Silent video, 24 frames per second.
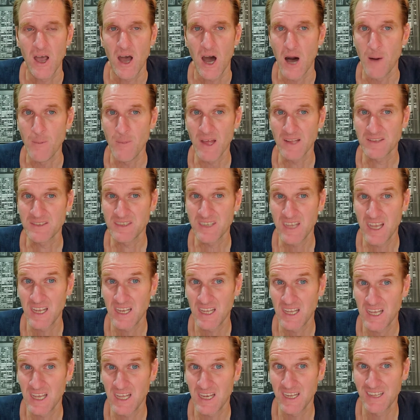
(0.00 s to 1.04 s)
I'm not saying
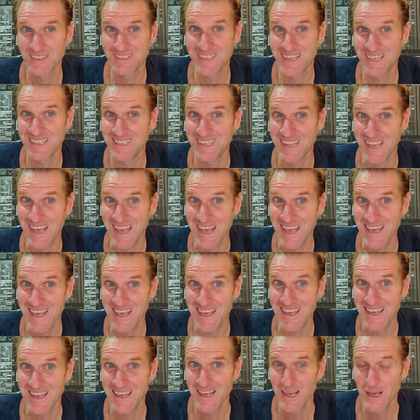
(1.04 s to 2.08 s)
to get in
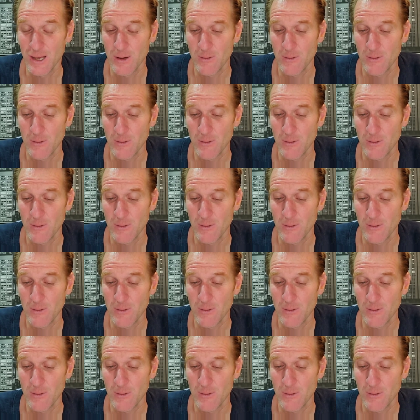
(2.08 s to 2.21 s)
today,